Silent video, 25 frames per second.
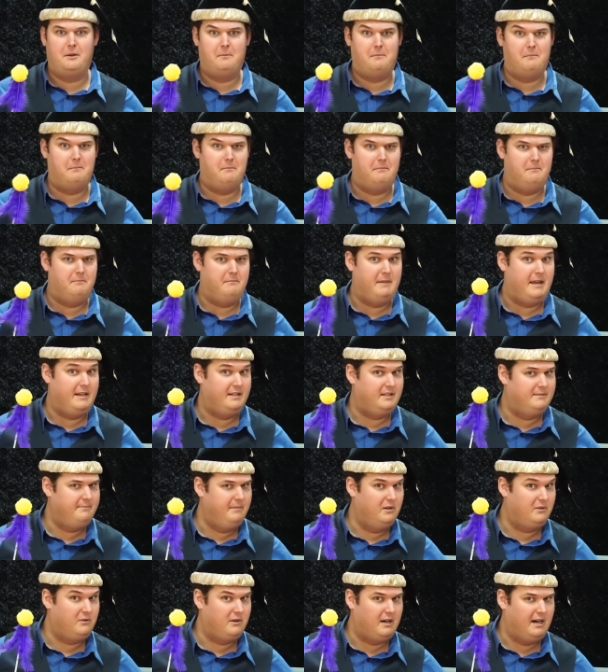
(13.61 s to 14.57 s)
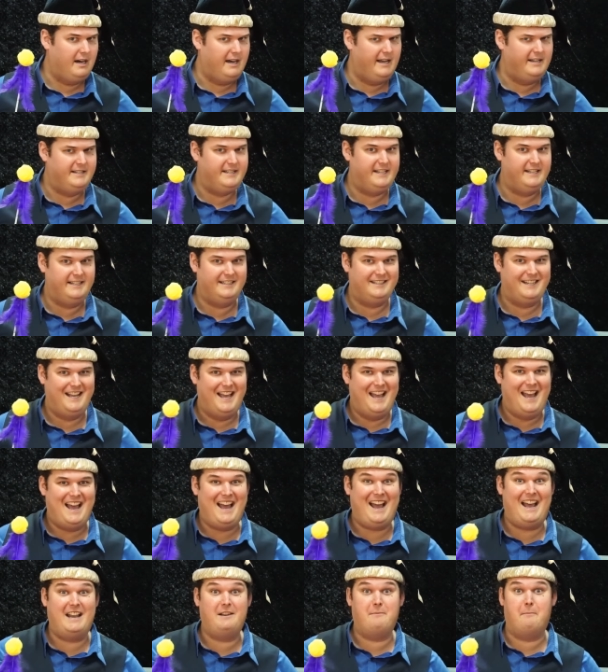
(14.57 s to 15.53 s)
mesmerising,
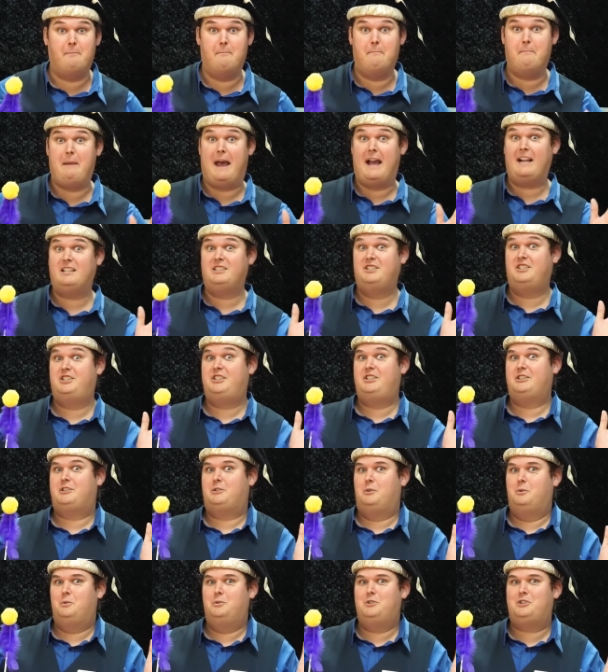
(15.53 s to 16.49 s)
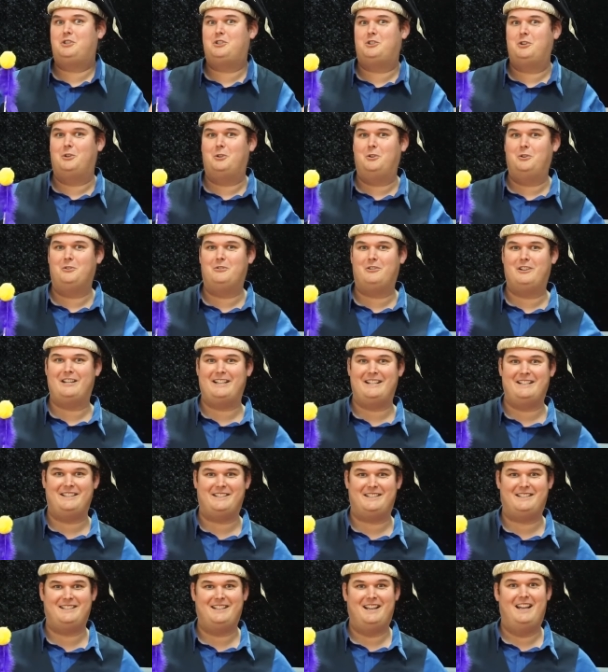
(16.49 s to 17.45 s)
and magical
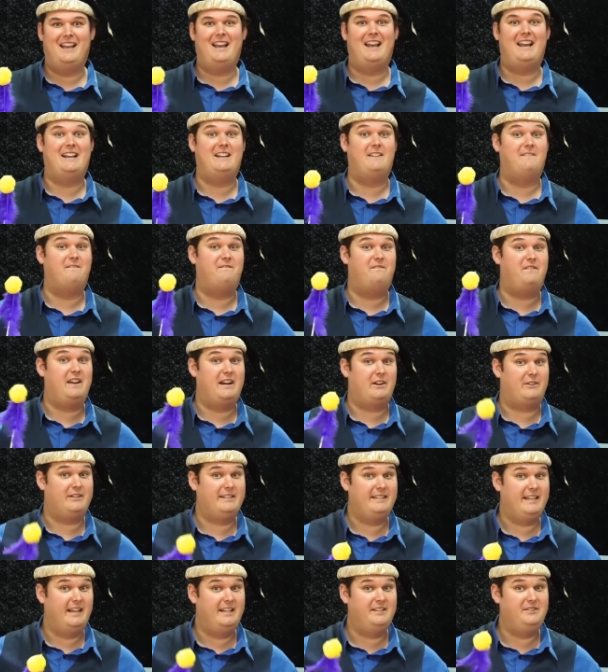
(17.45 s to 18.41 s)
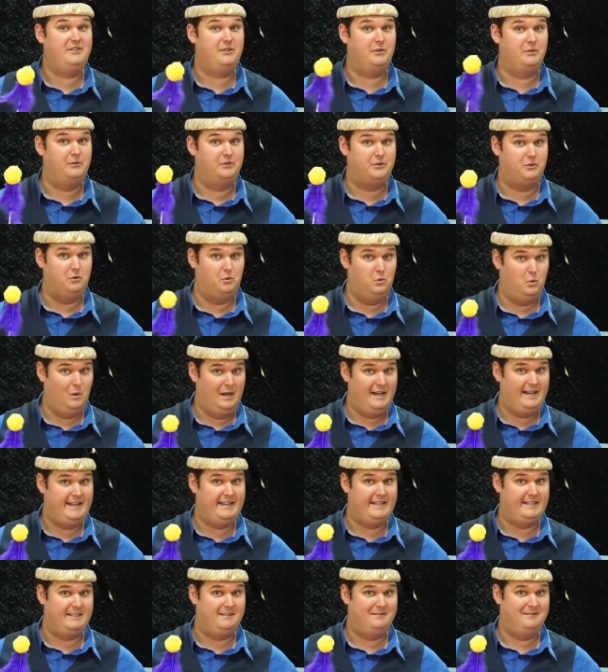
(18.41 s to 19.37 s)
stories in a very unusual
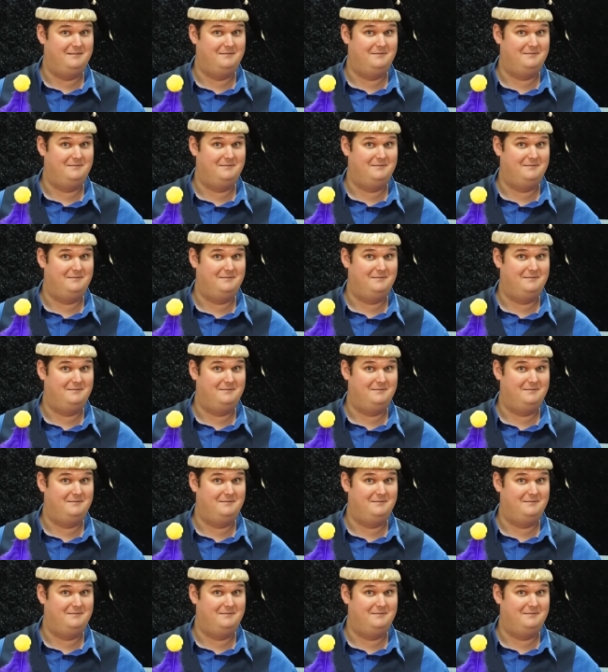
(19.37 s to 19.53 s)
way.